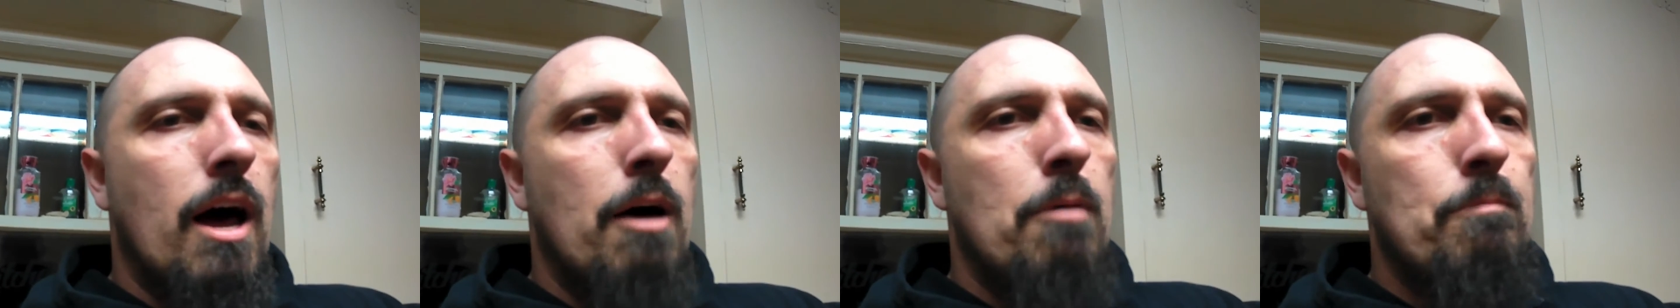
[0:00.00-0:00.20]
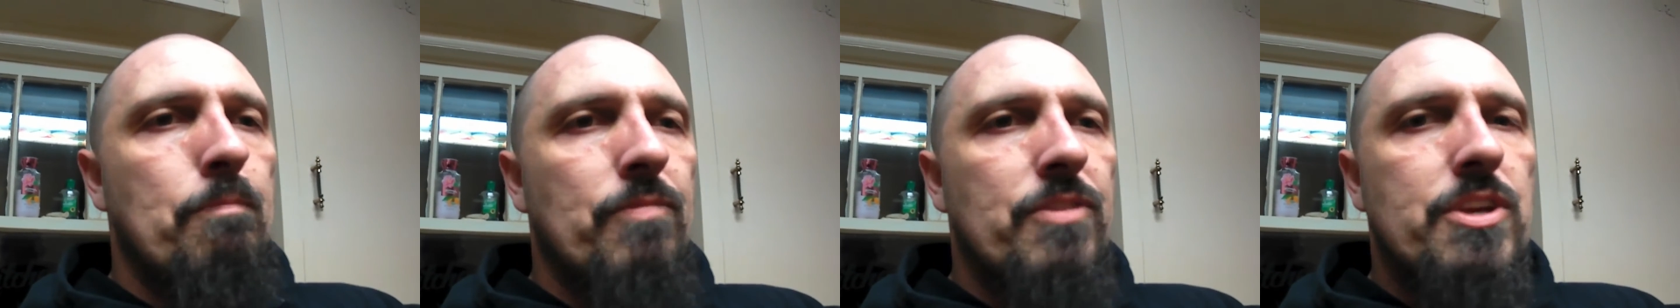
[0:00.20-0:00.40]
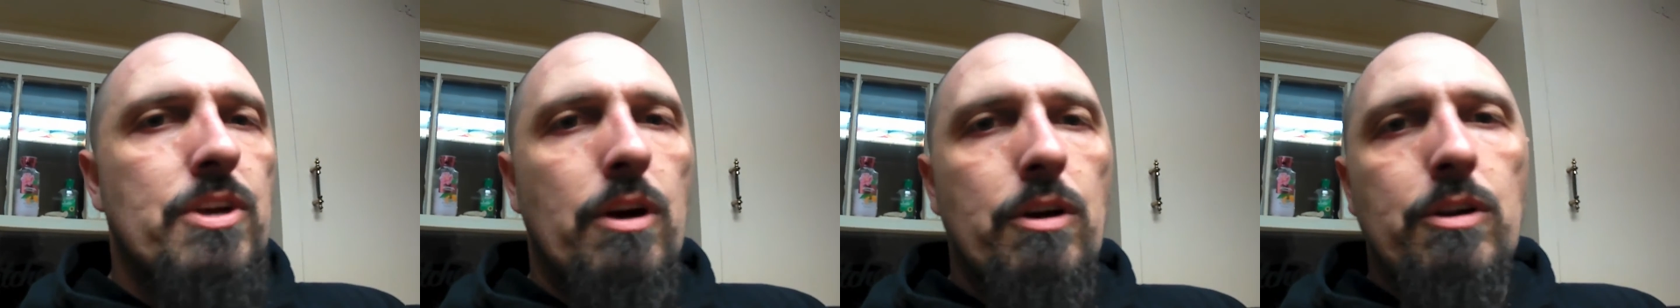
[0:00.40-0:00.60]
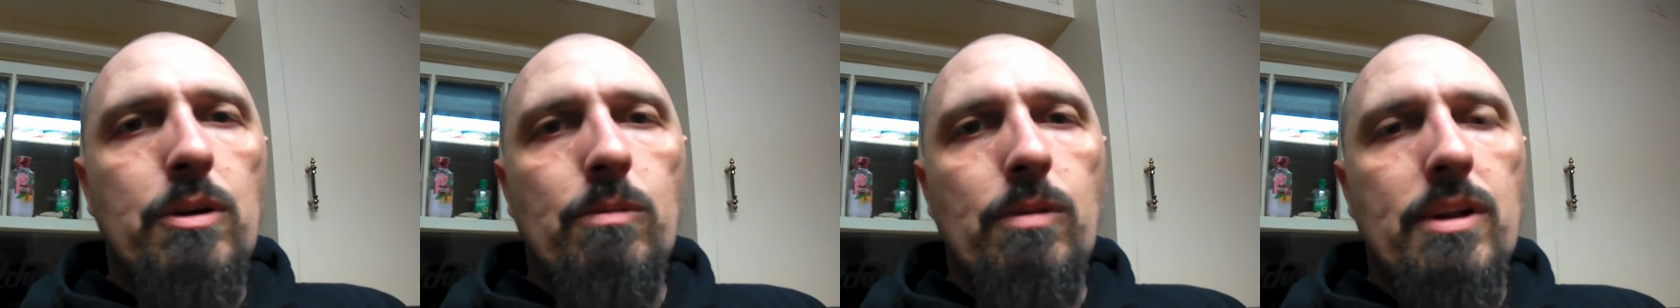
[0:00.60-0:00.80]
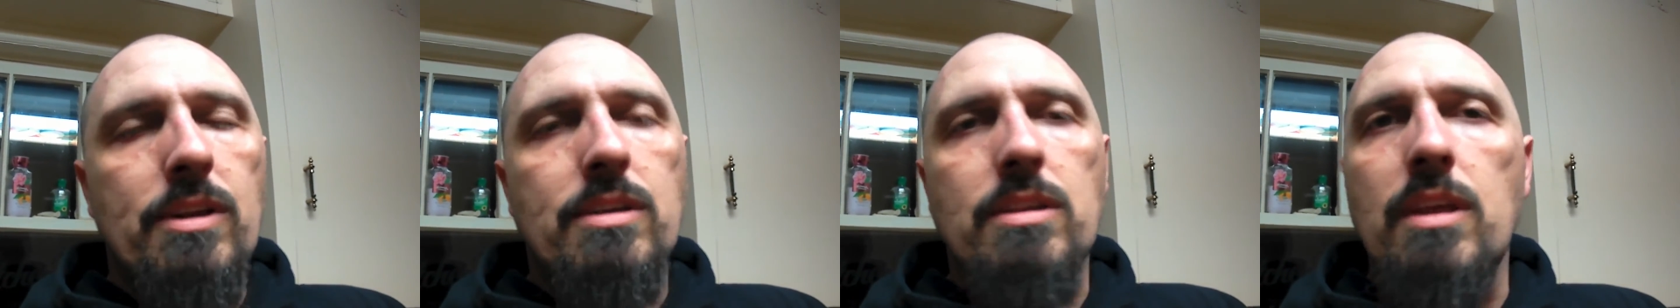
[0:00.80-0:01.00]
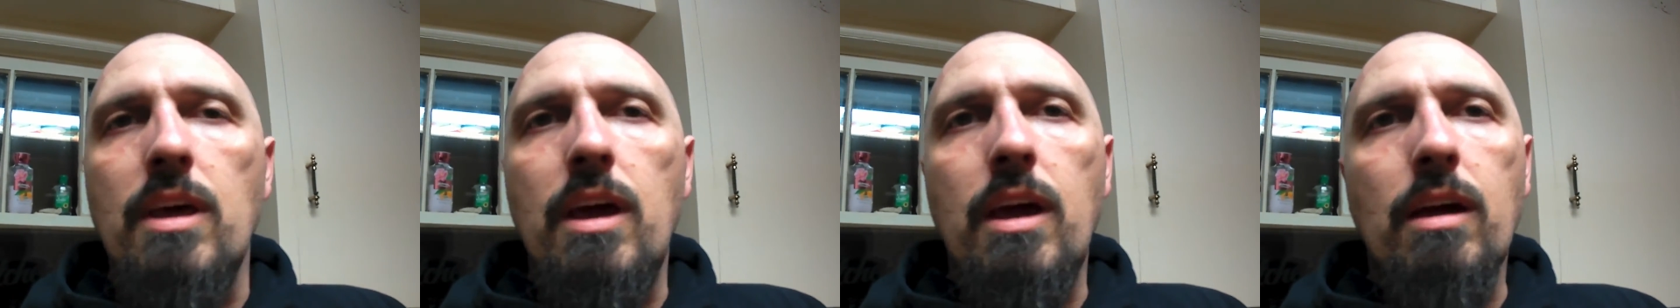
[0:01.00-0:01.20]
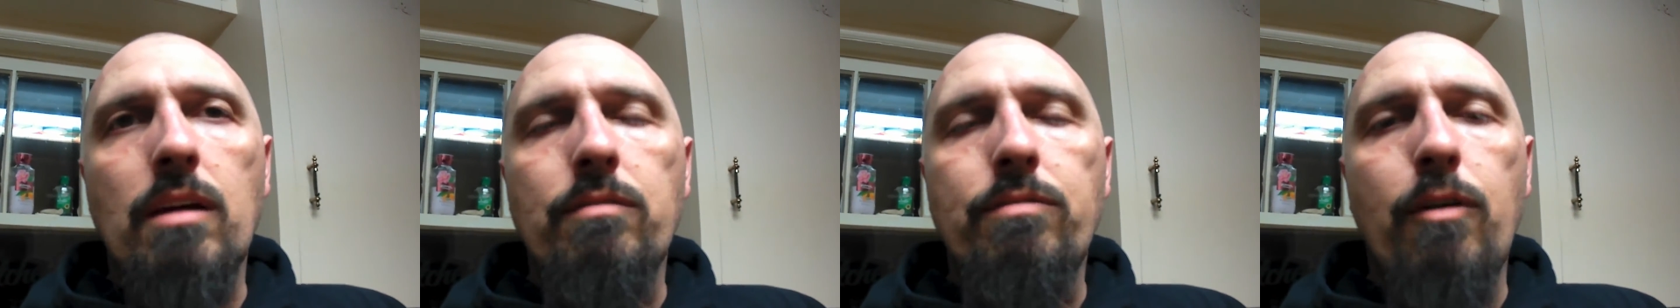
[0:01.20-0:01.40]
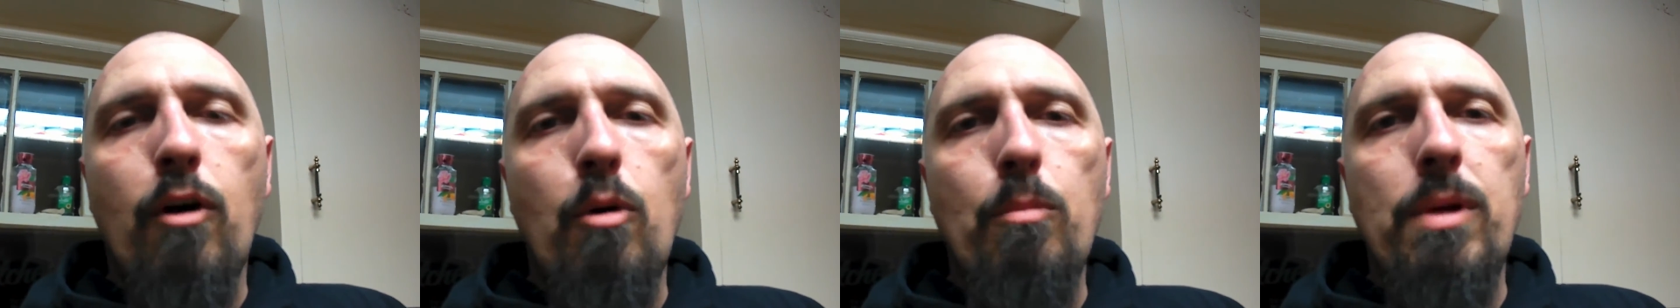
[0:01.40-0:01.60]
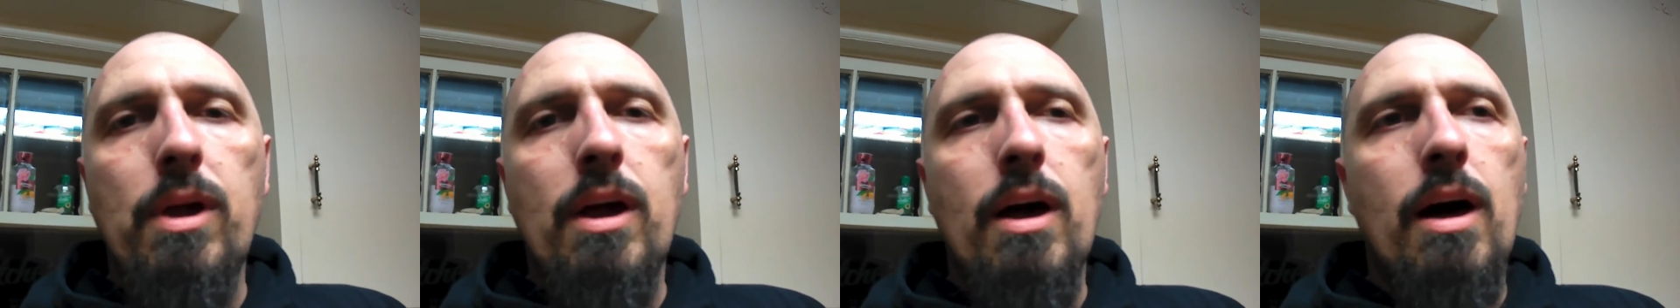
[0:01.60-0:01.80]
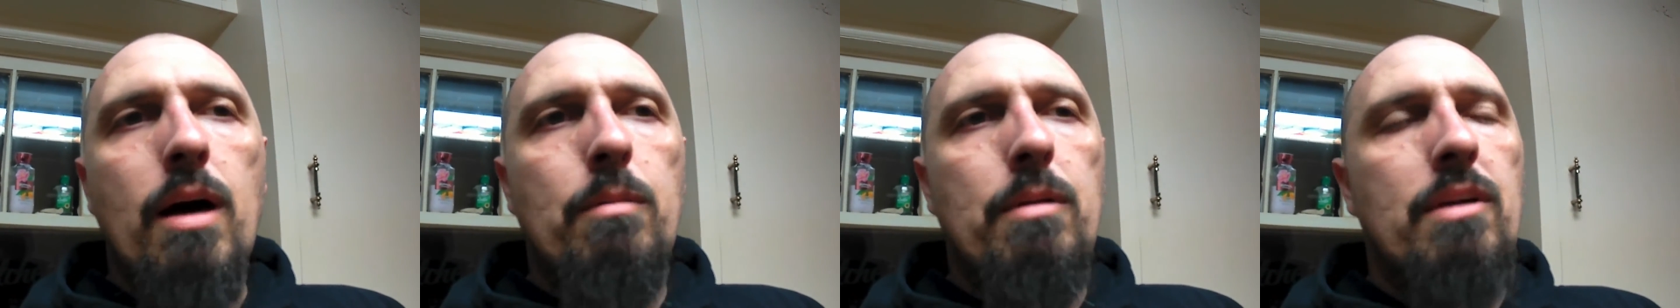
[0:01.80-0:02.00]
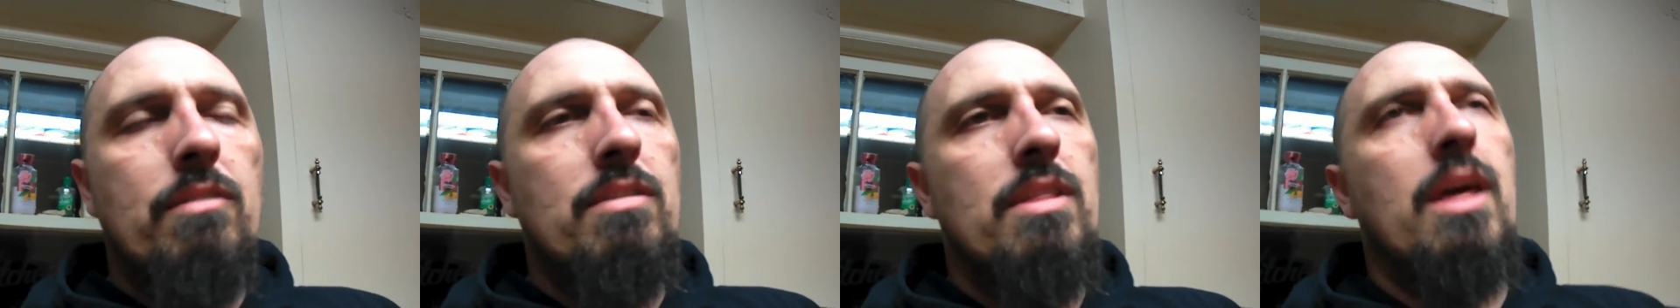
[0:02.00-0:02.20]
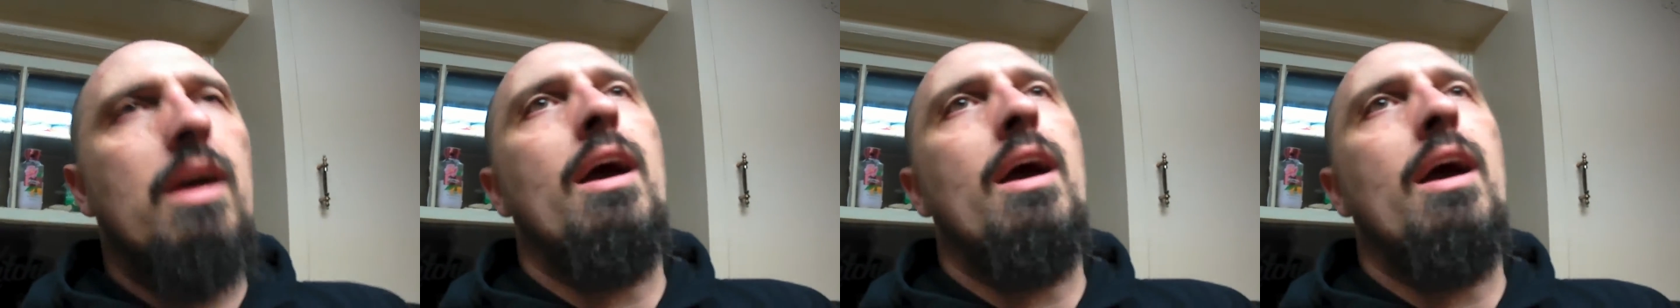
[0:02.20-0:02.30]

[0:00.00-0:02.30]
start doing its thing and foaming up and everything.